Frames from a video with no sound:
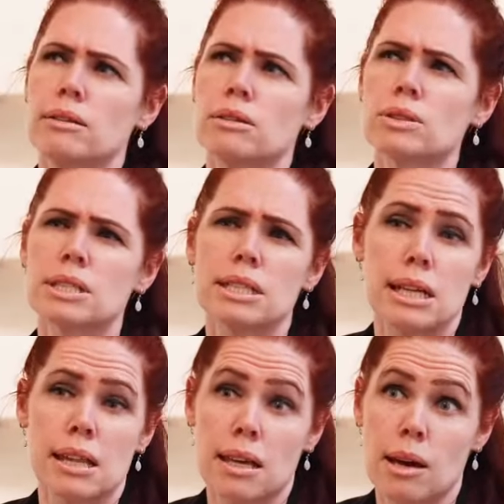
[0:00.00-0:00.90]
we looked at
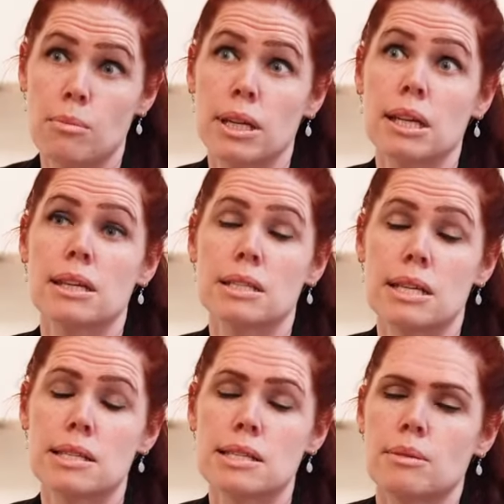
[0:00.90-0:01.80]
another company that
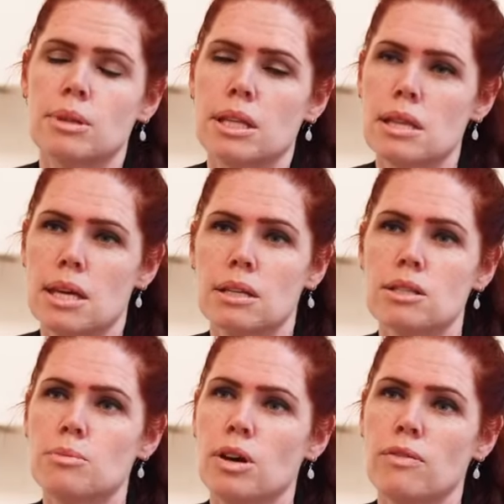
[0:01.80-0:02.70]
does a similar thing
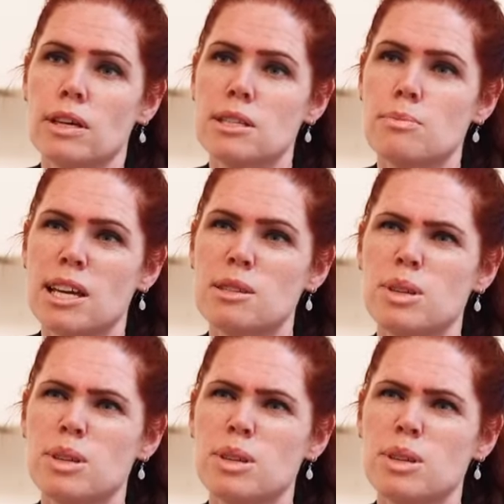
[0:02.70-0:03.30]
to Perfect Space,